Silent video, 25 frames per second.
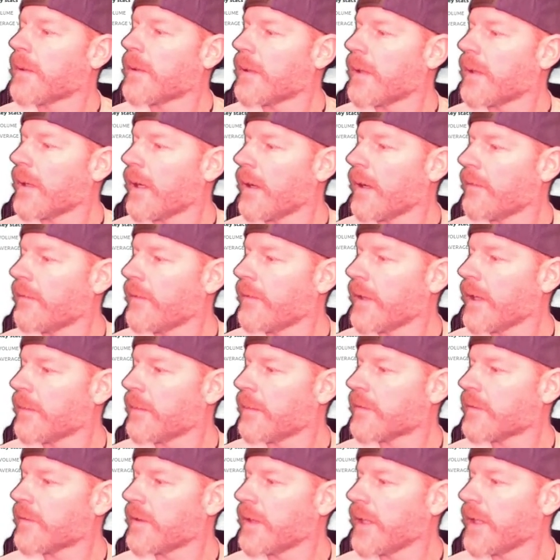
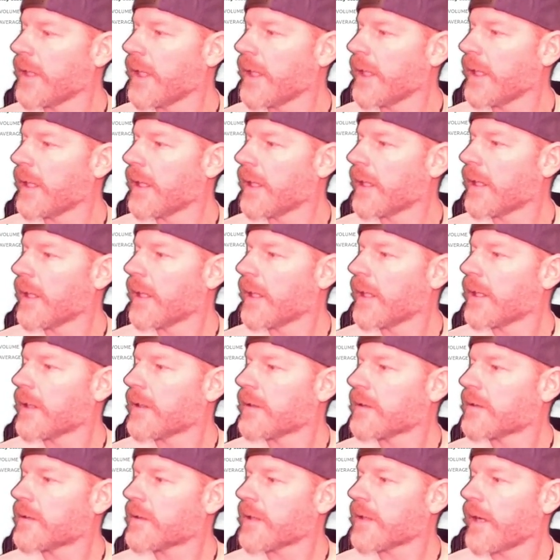VMC
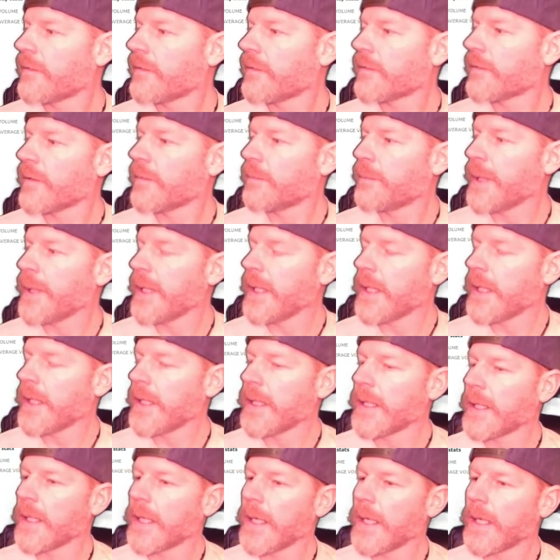Cipher
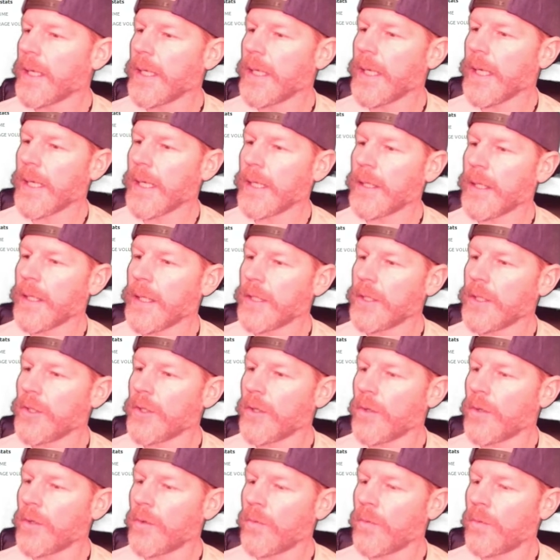B. Again, you
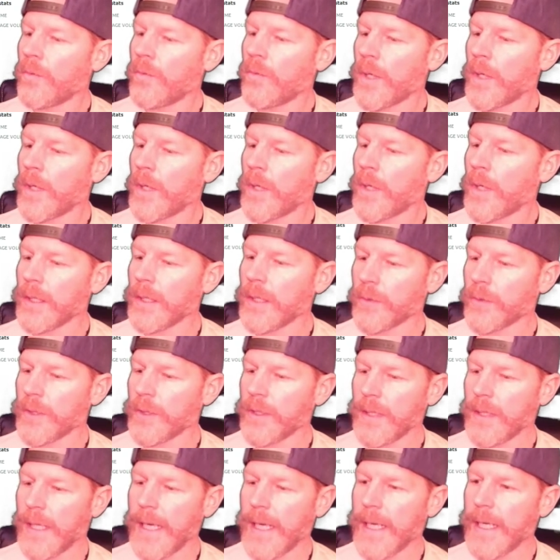don't want to
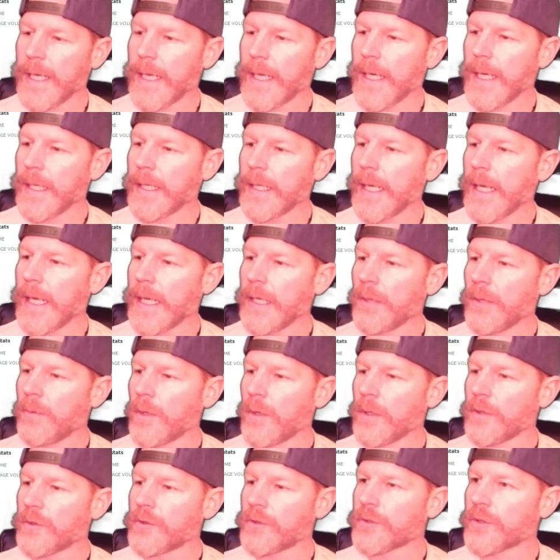rely on any
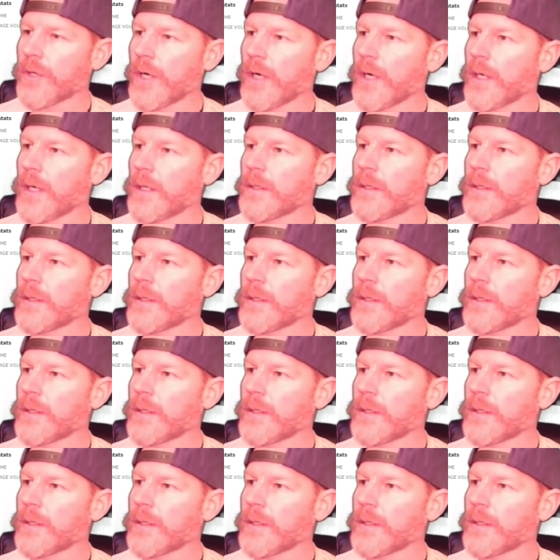one chart.